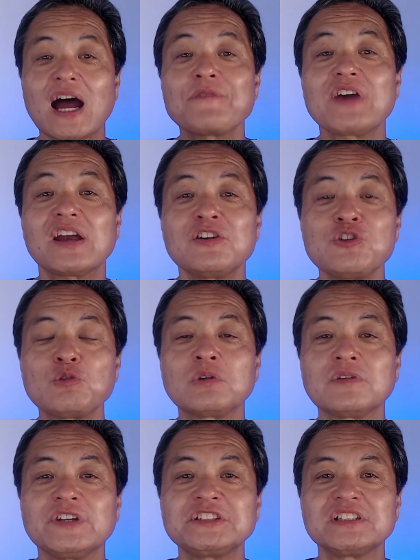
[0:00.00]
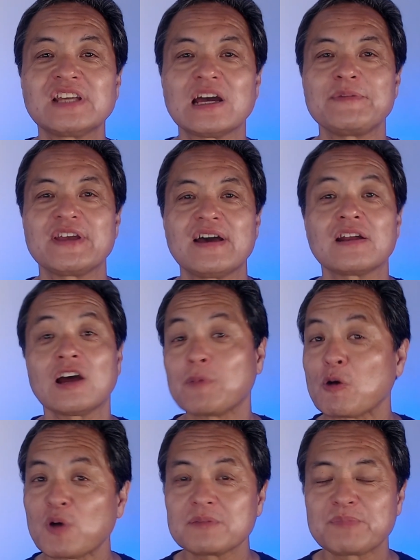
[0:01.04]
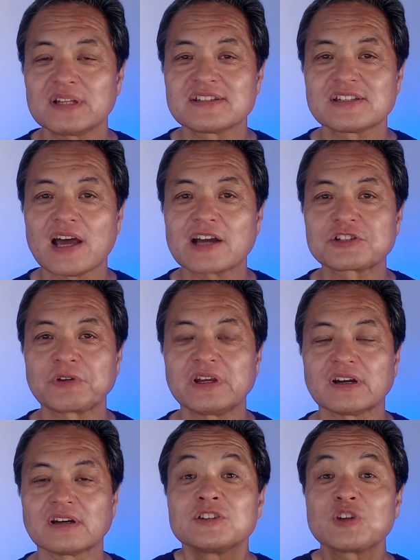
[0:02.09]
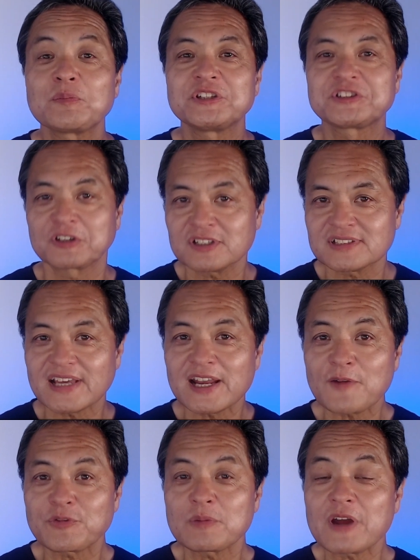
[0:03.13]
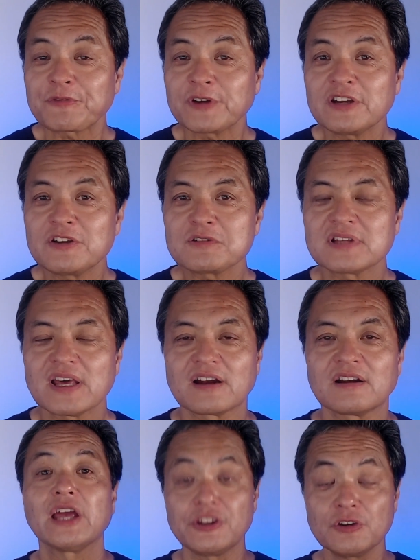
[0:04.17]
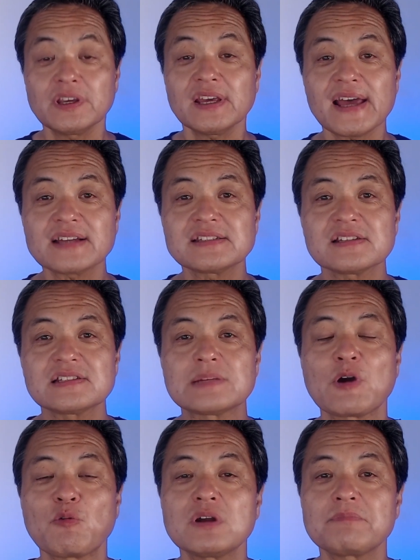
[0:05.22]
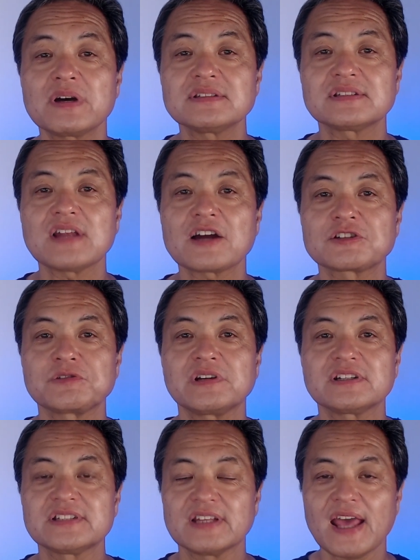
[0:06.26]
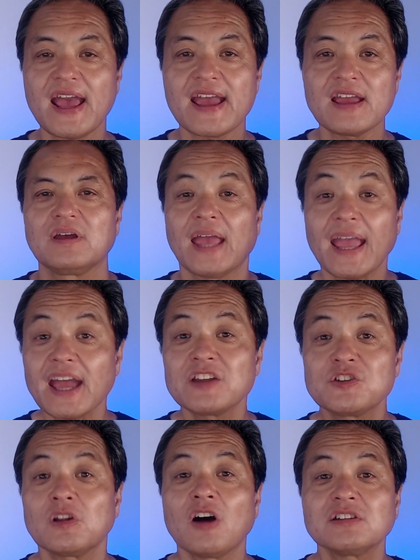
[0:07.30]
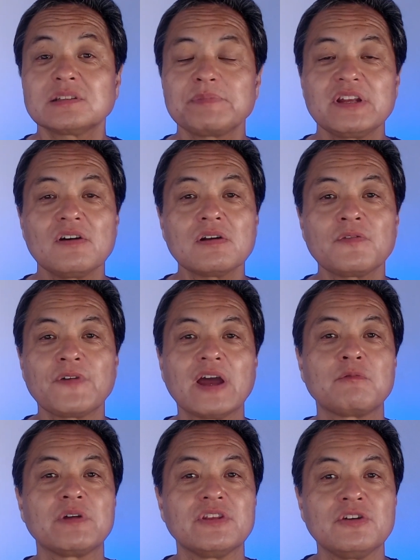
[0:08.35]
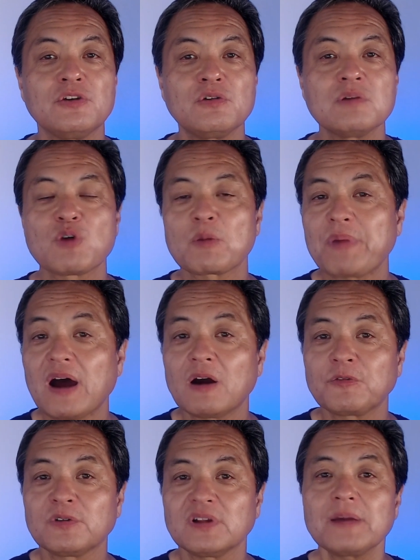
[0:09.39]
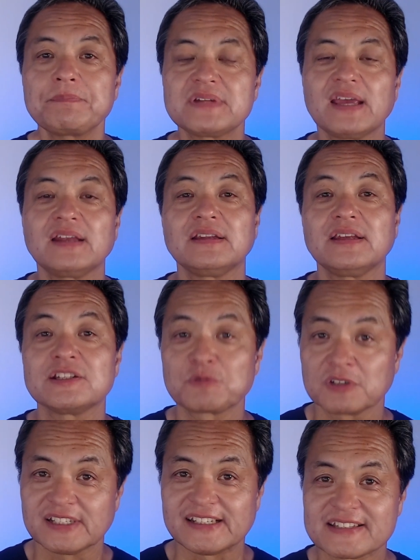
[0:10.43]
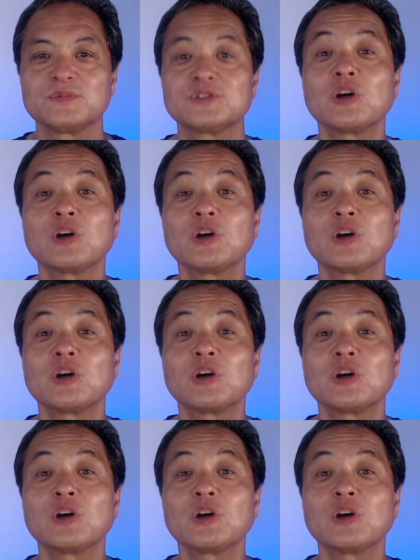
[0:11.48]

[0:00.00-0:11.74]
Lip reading: I've got a new revision coming out of my one-button stock screener. So be sure to sign up for my free newsletter and you'll get access to my one-button stock screener today, and you'll also be notified when the new and more powerful update is released.